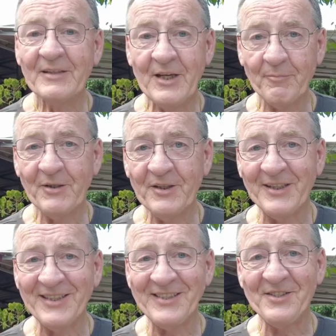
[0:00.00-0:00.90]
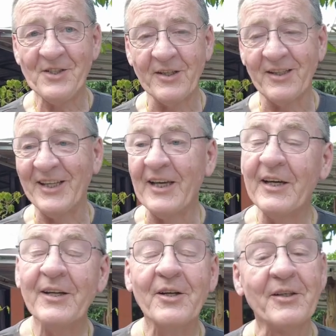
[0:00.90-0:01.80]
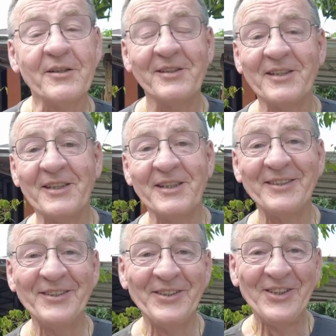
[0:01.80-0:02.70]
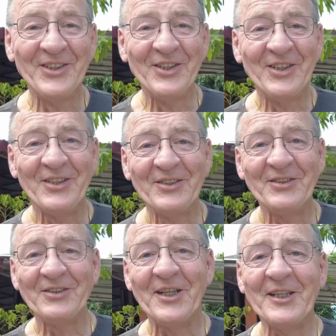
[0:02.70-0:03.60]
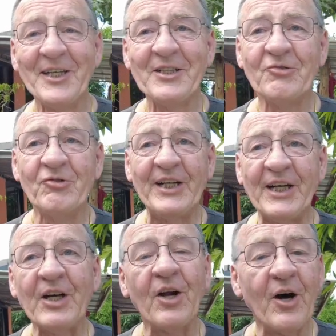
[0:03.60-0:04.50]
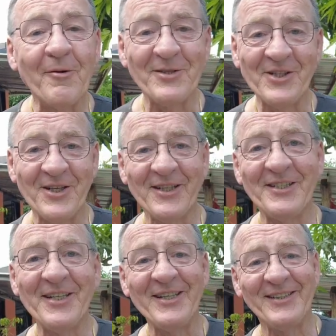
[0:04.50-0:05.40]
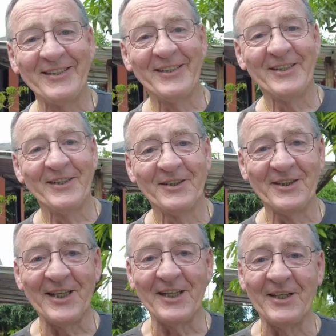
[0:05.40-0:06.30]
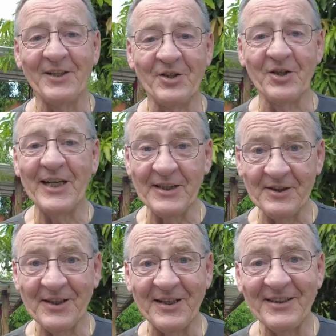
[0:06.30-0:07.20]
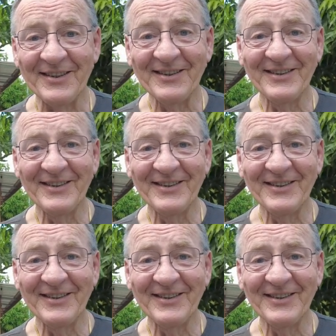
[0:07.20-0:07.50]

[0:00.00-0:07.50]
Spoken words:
A couple of days settling in and I guess reacclimatizing, getting your headset